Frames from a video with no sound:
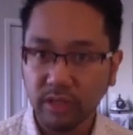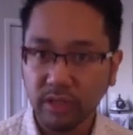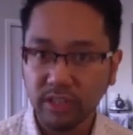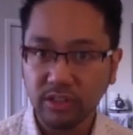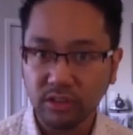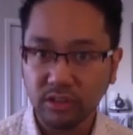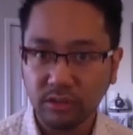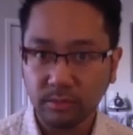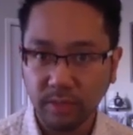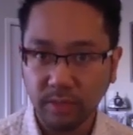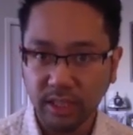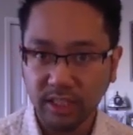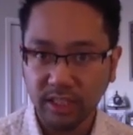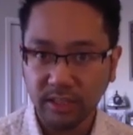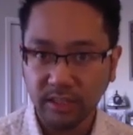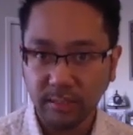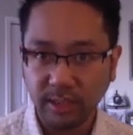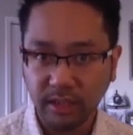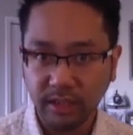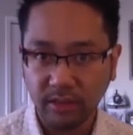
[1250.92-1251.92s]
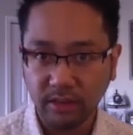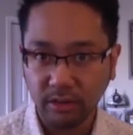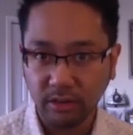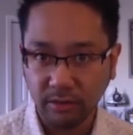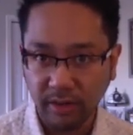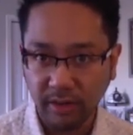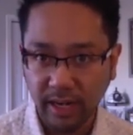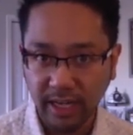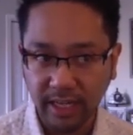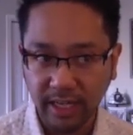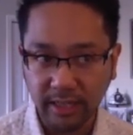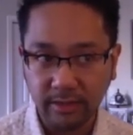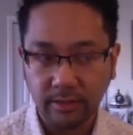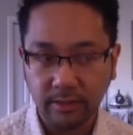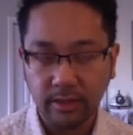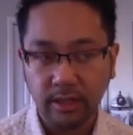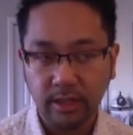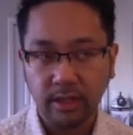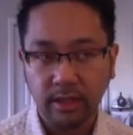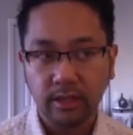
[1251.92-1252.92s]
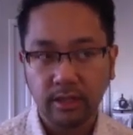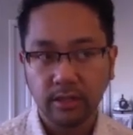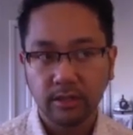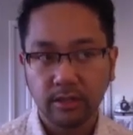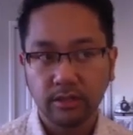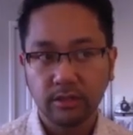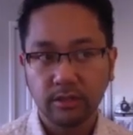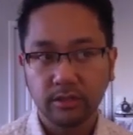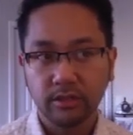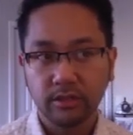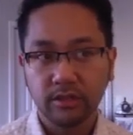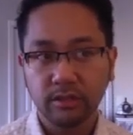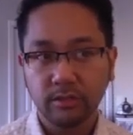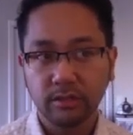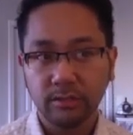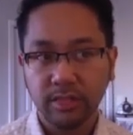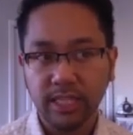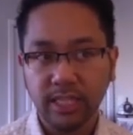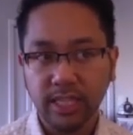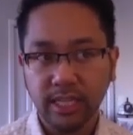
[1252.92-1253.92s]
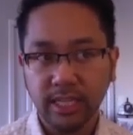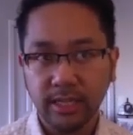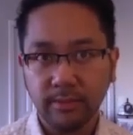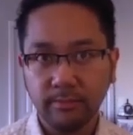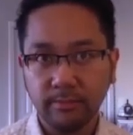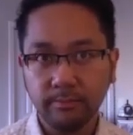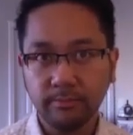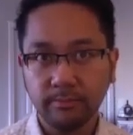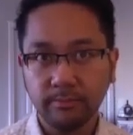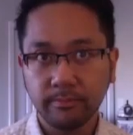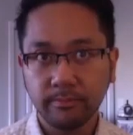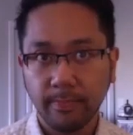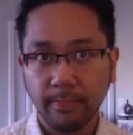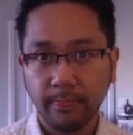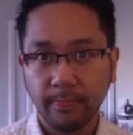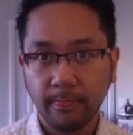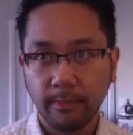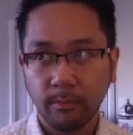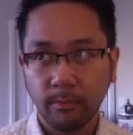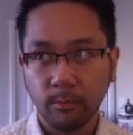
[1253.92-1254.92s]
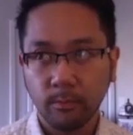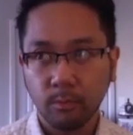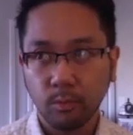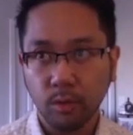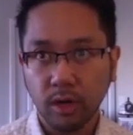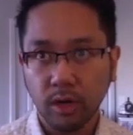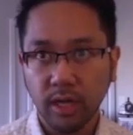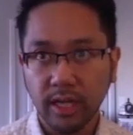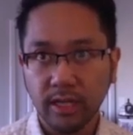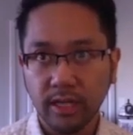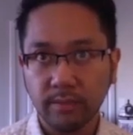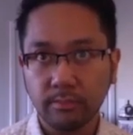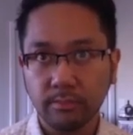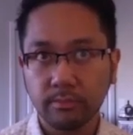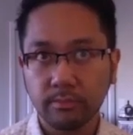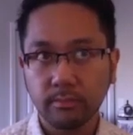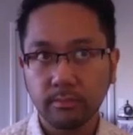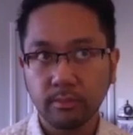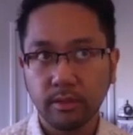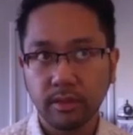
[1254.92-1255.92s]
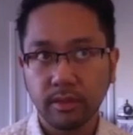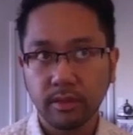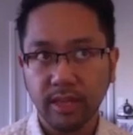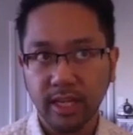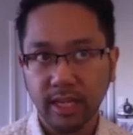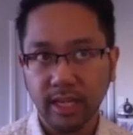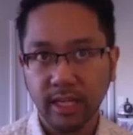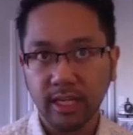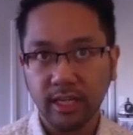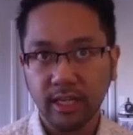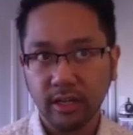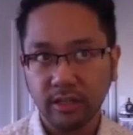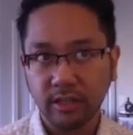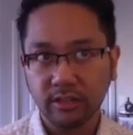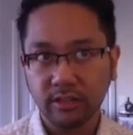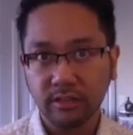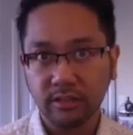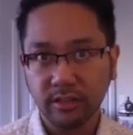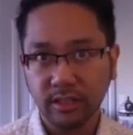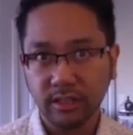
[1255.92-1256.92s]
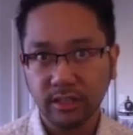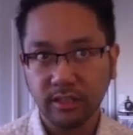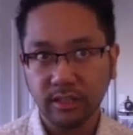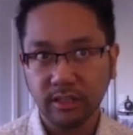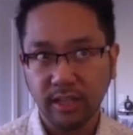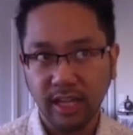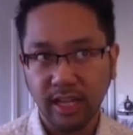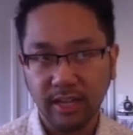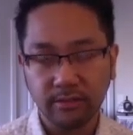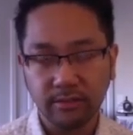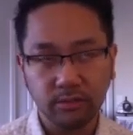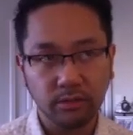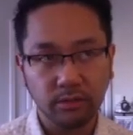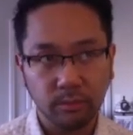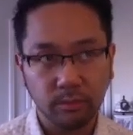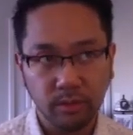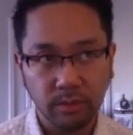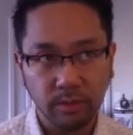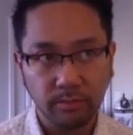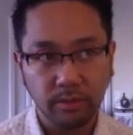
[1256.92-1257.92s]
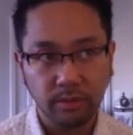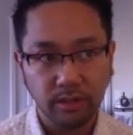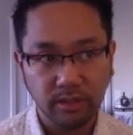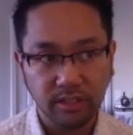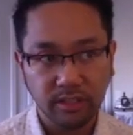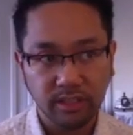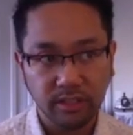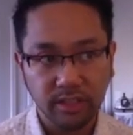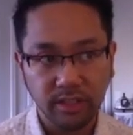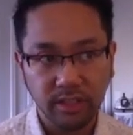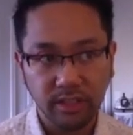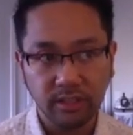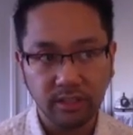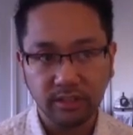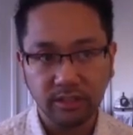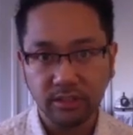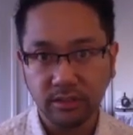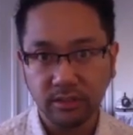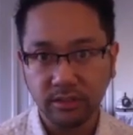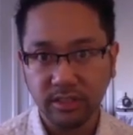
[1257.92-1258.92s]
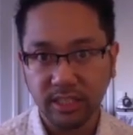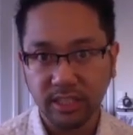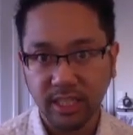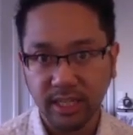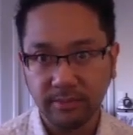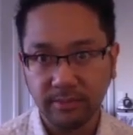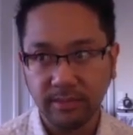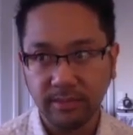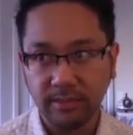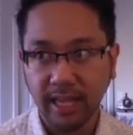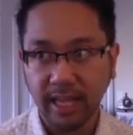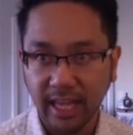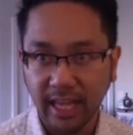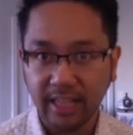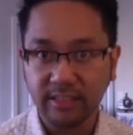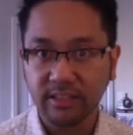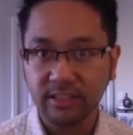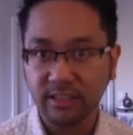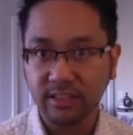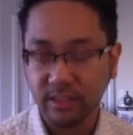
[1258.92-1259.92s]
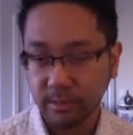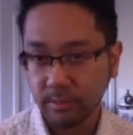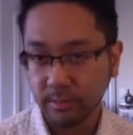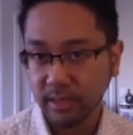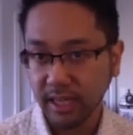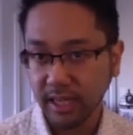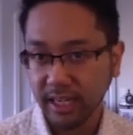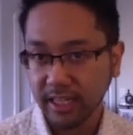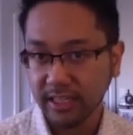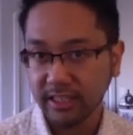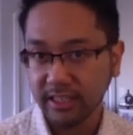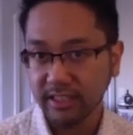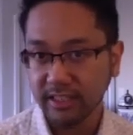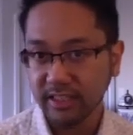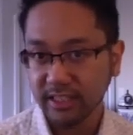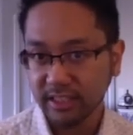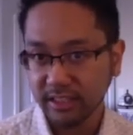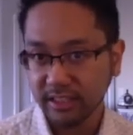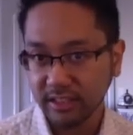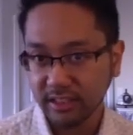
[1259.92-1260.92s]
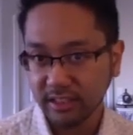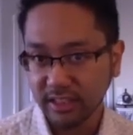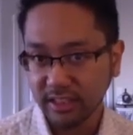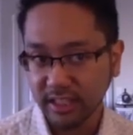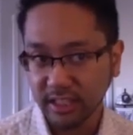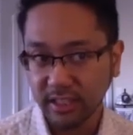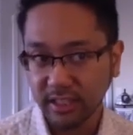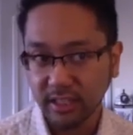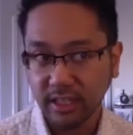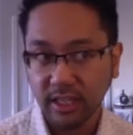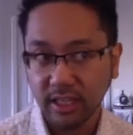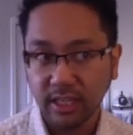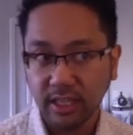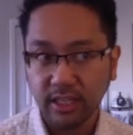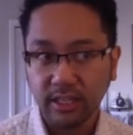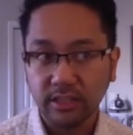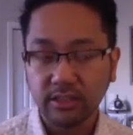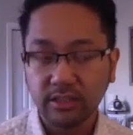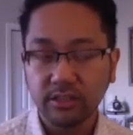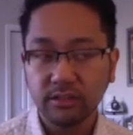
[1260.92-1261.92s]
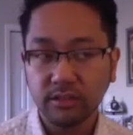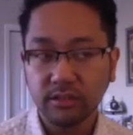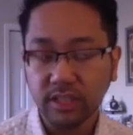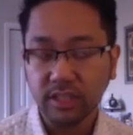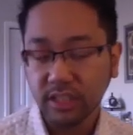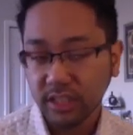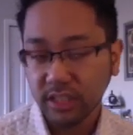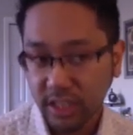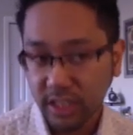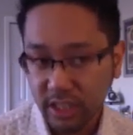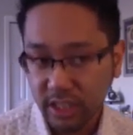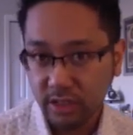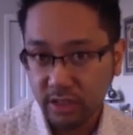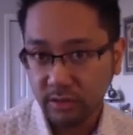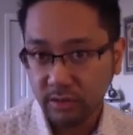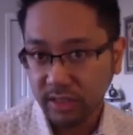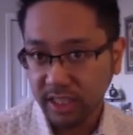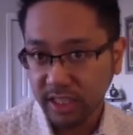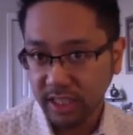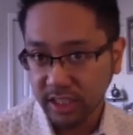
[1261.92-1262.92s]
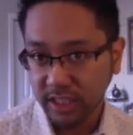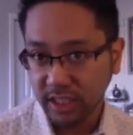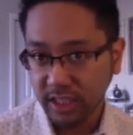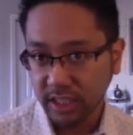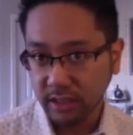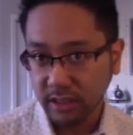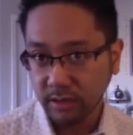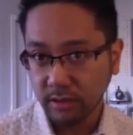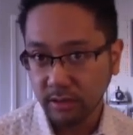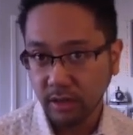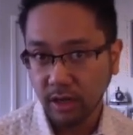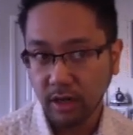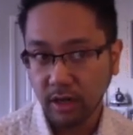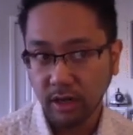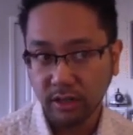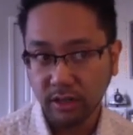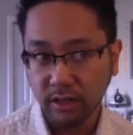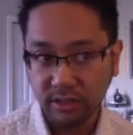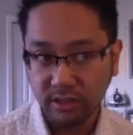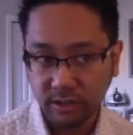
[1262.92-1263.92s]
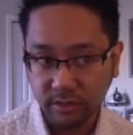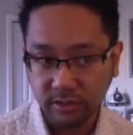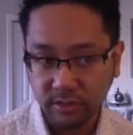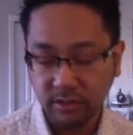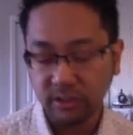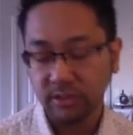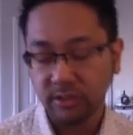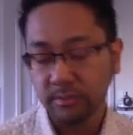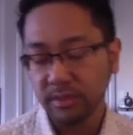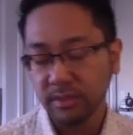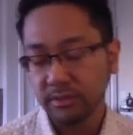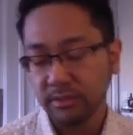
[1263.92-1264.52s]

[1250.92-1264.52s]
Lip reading: too much about the grade, to be the one thing in our students' lives, or the one person in our students' life that adds some kind of consistency, to continue teaching our students to be